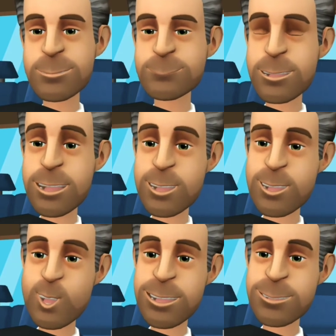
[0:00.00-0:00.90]
Make
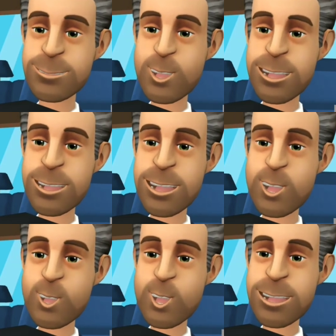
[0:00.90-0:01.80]
sure to ask where the
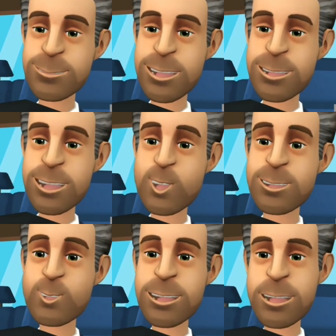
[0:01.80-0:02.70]
car documents are
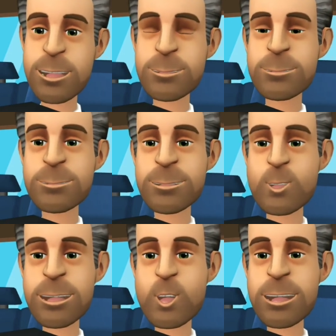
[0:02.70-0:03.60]
located,
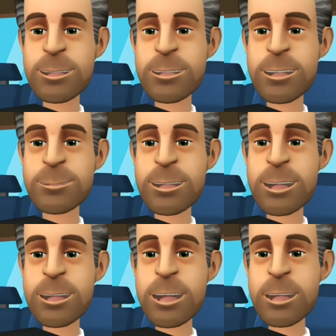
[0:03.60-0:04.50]
so you can have them
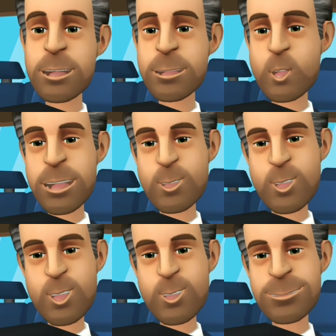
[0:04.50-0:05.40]
ready in case you are
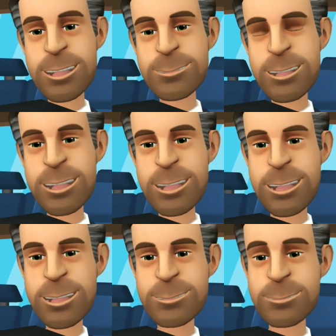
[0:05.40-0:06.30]
stopped by the
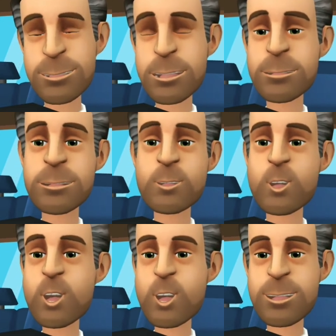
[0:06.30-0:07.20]
police, and so
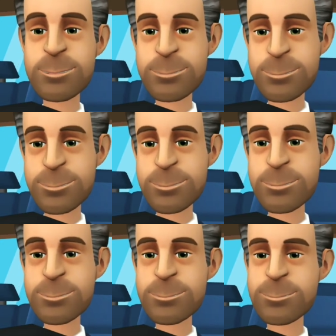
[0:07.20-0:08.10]
on.
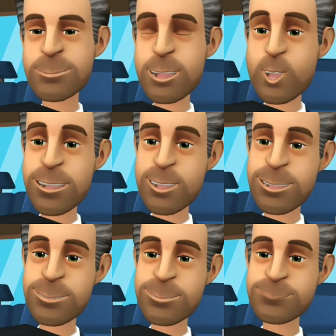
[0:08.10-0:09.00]

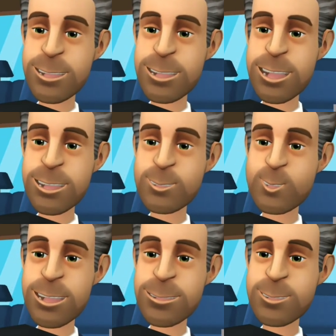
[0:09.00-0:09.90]
However, meeting the
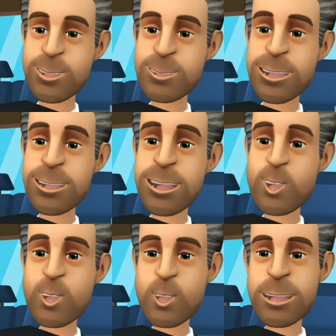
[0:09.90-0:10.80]
host in person is
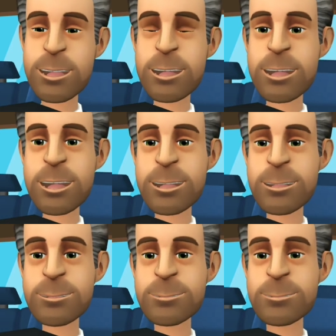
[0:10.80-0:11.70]
not always the case.